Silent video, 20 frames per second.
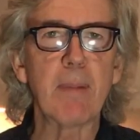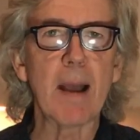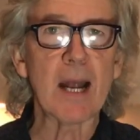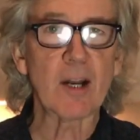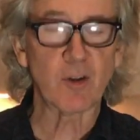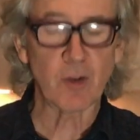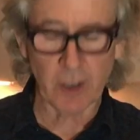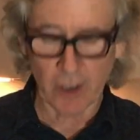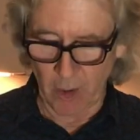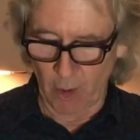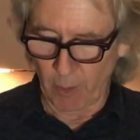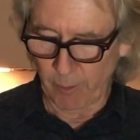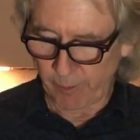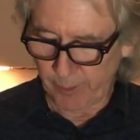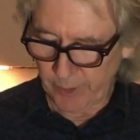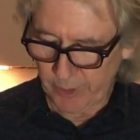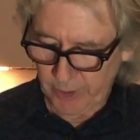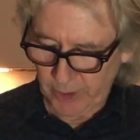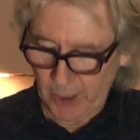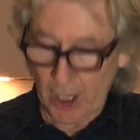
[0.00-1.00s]
Patrick
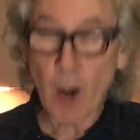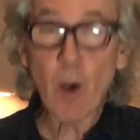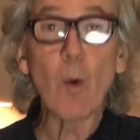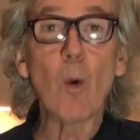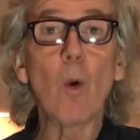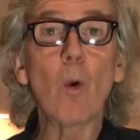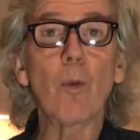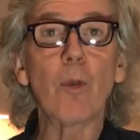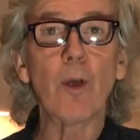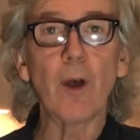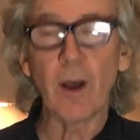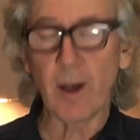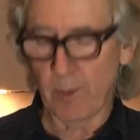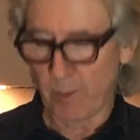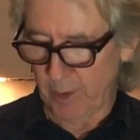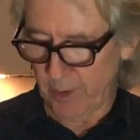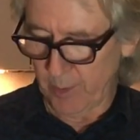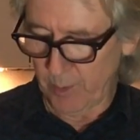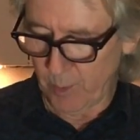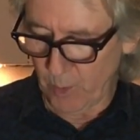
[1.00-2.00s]
Holford, co-author
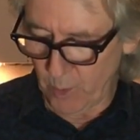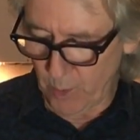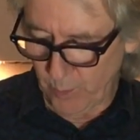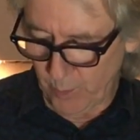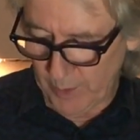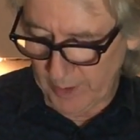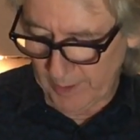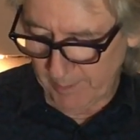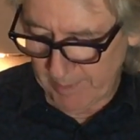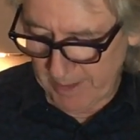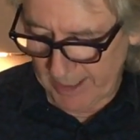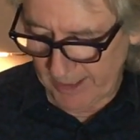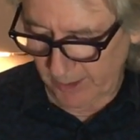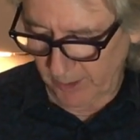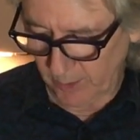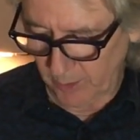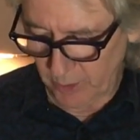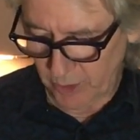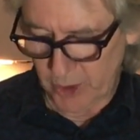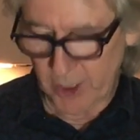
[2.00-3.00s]
with award-winning
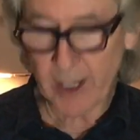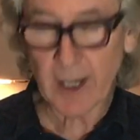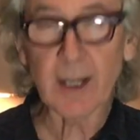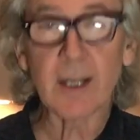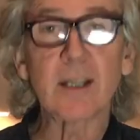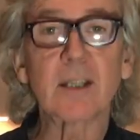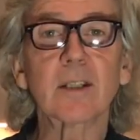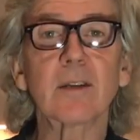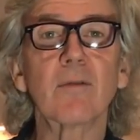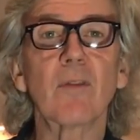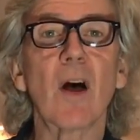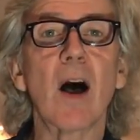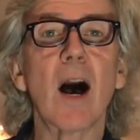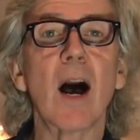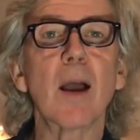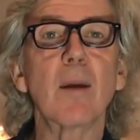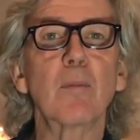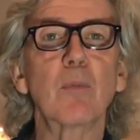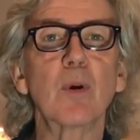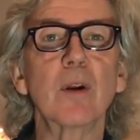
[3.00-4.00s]
medical journalist of The
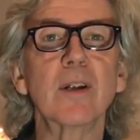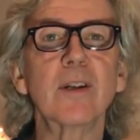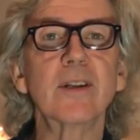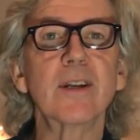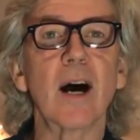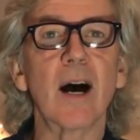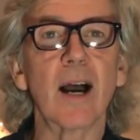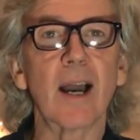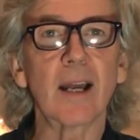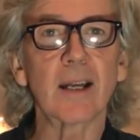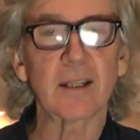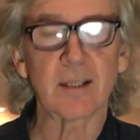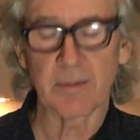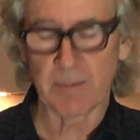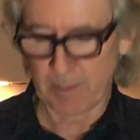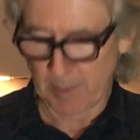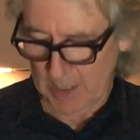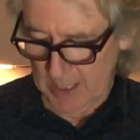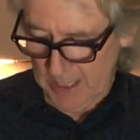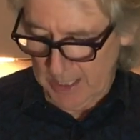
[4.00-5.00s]
Hybrid Diet,
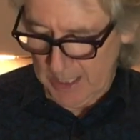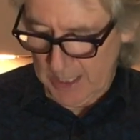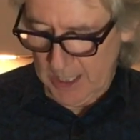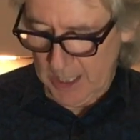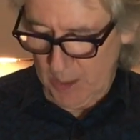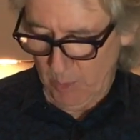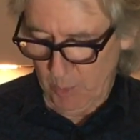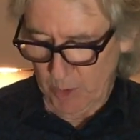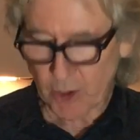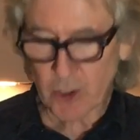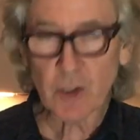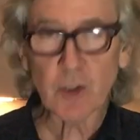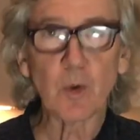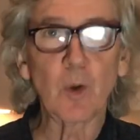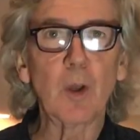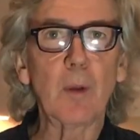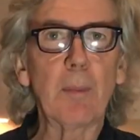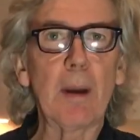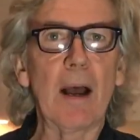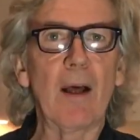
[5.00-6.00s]
which is
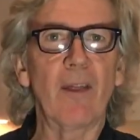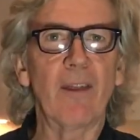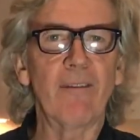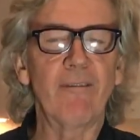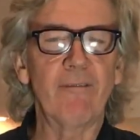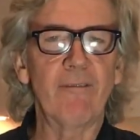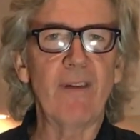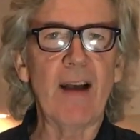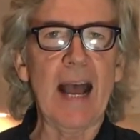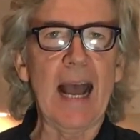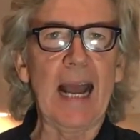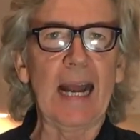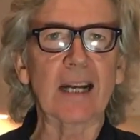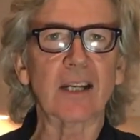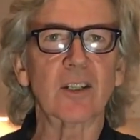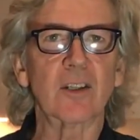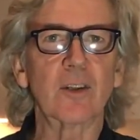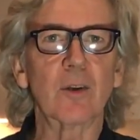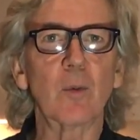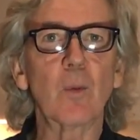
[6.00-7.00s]
all about the
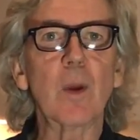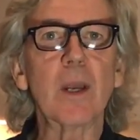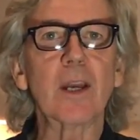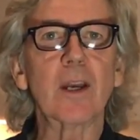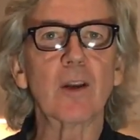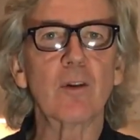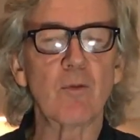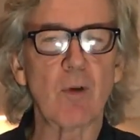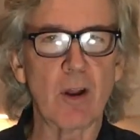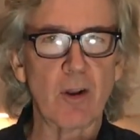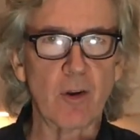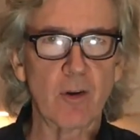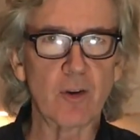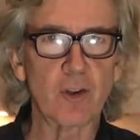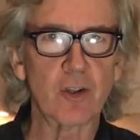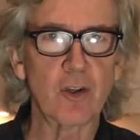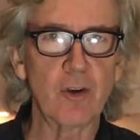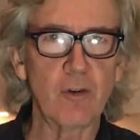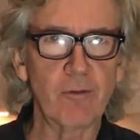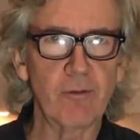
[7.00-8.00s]
fact that we can run on
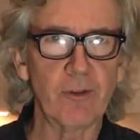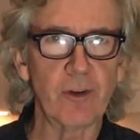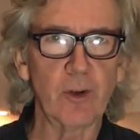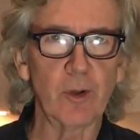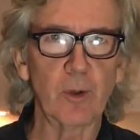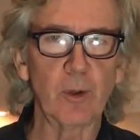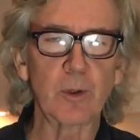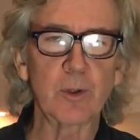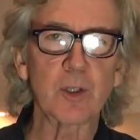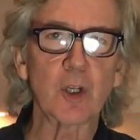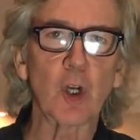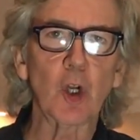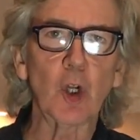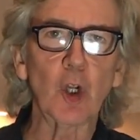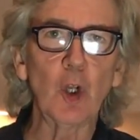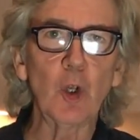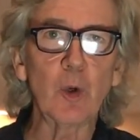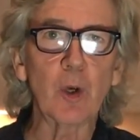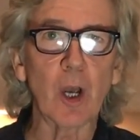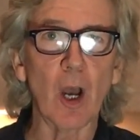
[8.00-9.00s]
two fuels,
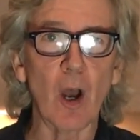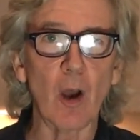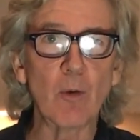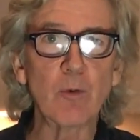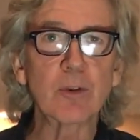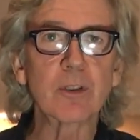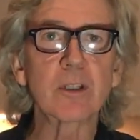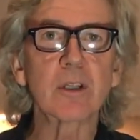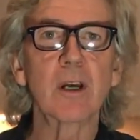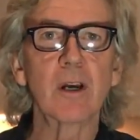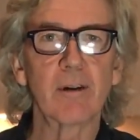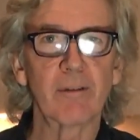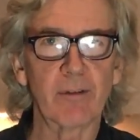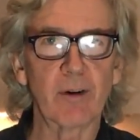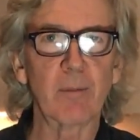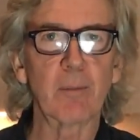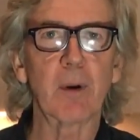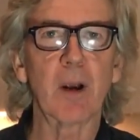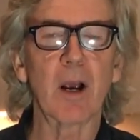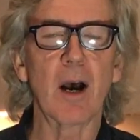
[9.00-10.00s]
glucose
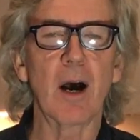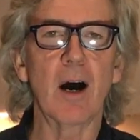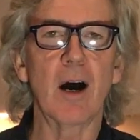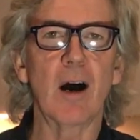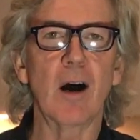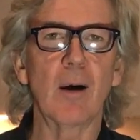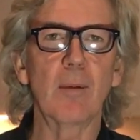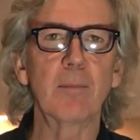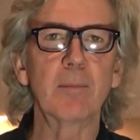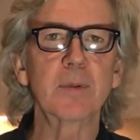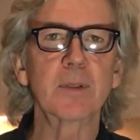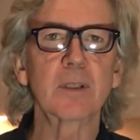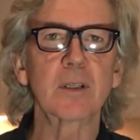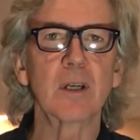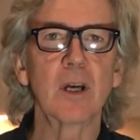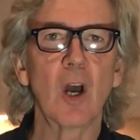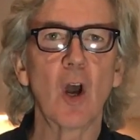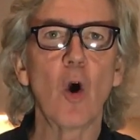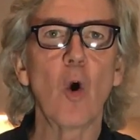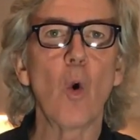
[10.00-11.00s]
from
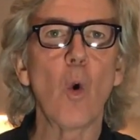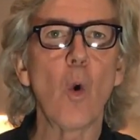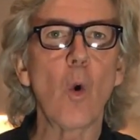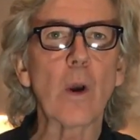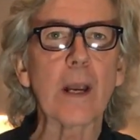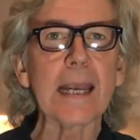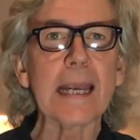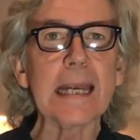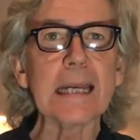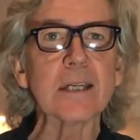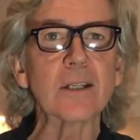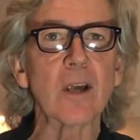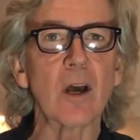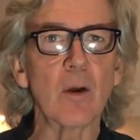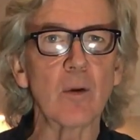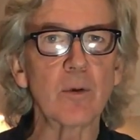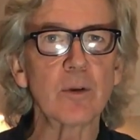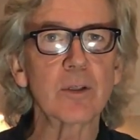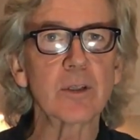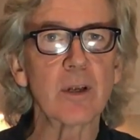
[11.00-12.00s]
carbs or
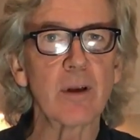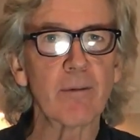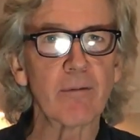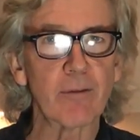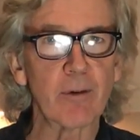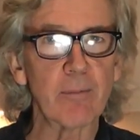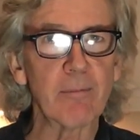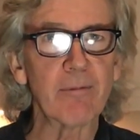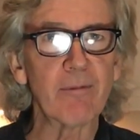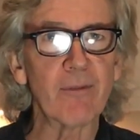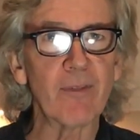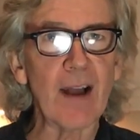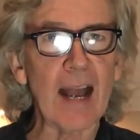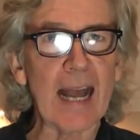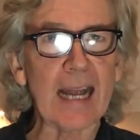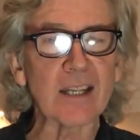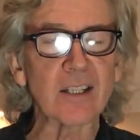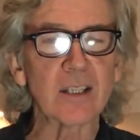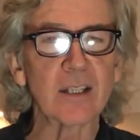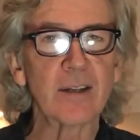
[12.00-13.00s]
ketones from
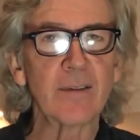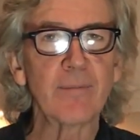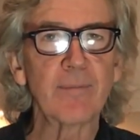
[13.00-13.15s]
fat.